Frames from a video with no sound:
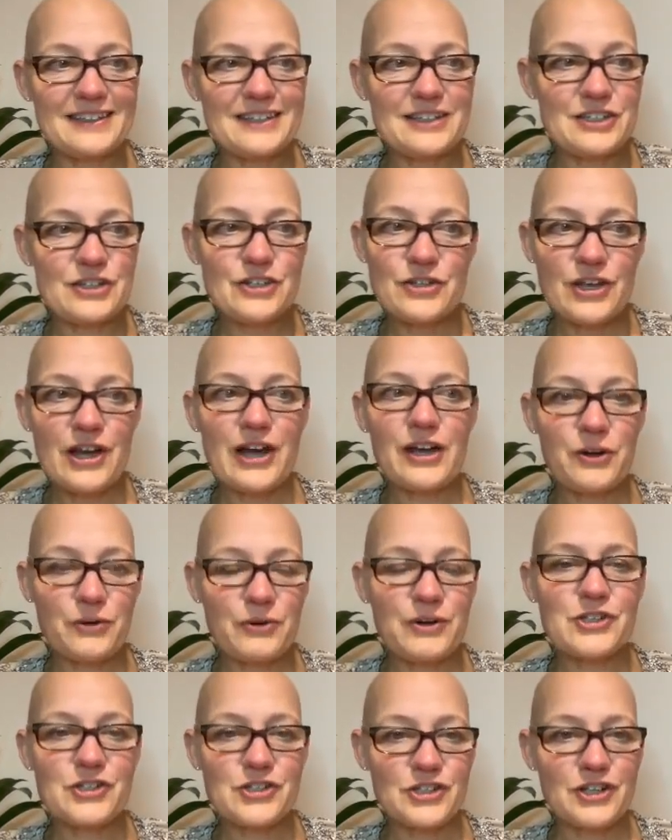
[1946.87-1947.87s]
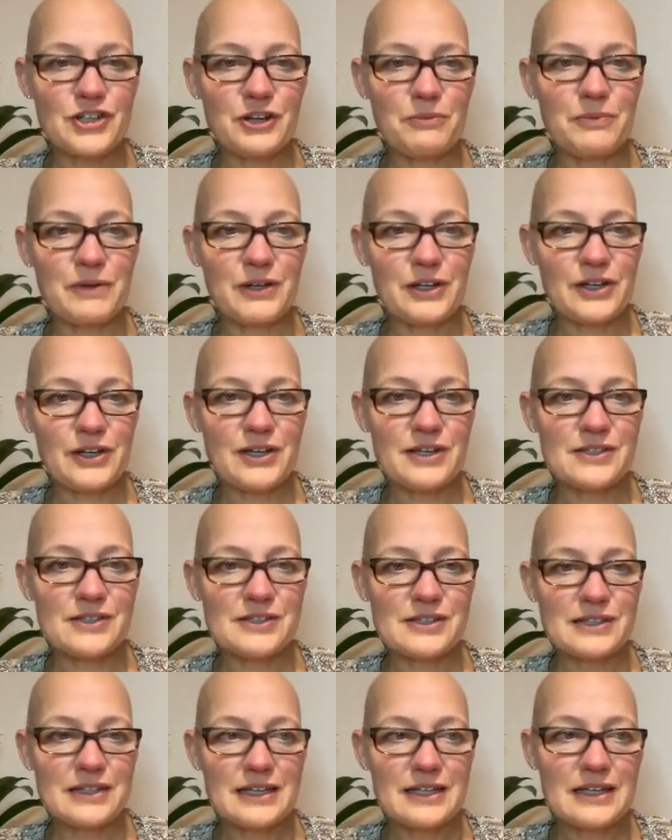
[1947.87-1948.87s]
to that question
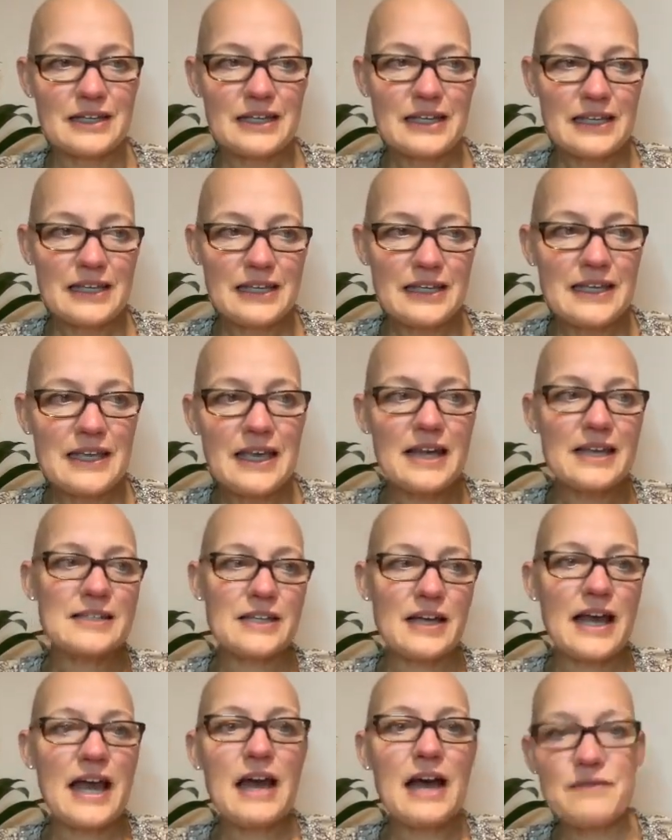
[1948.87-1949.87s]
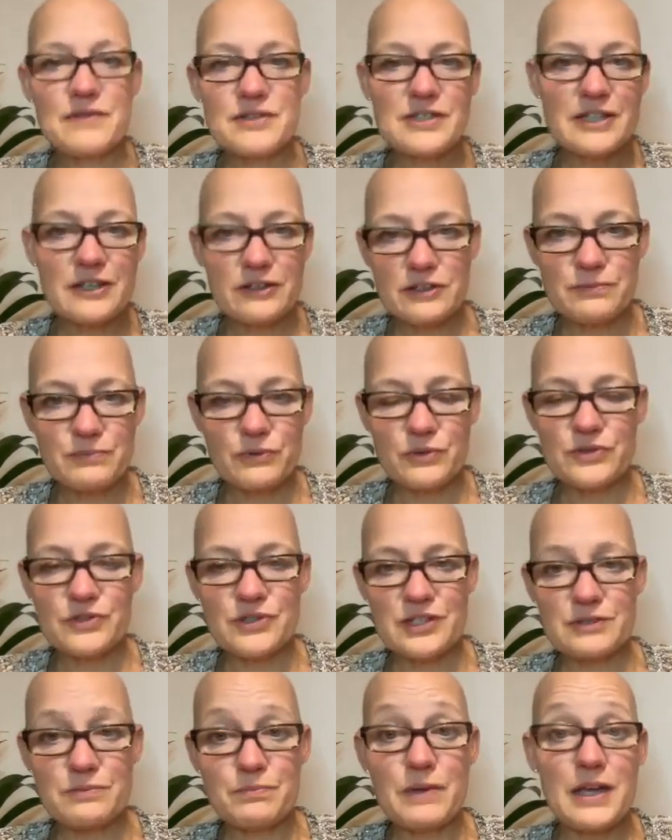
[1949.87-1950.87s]
because yes, I have a sales
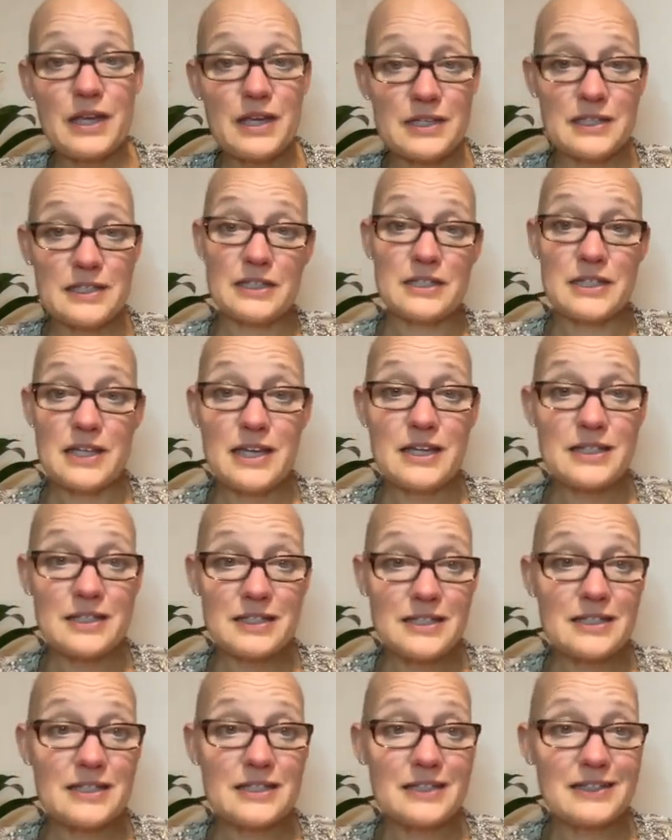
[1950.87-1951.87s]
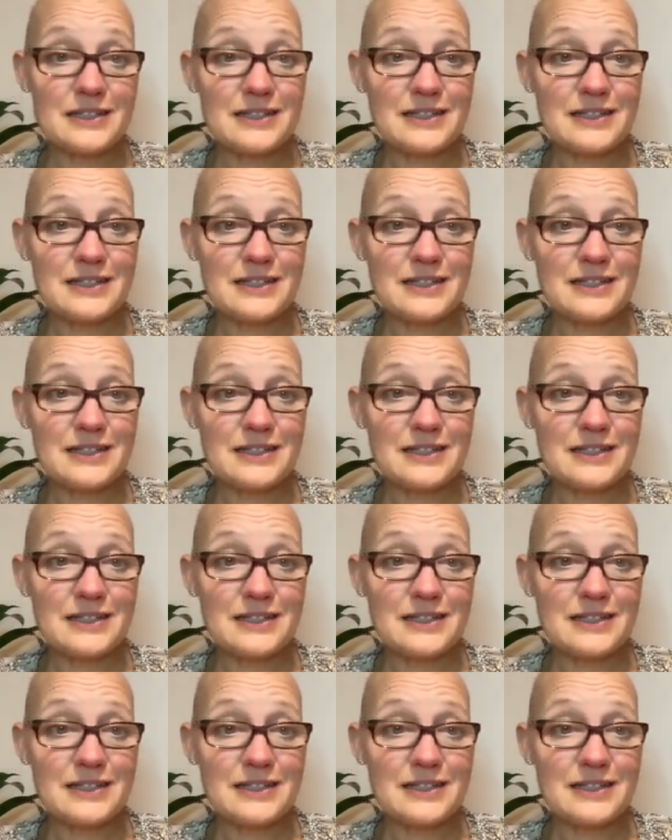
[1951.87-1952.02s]
process. Is it tested?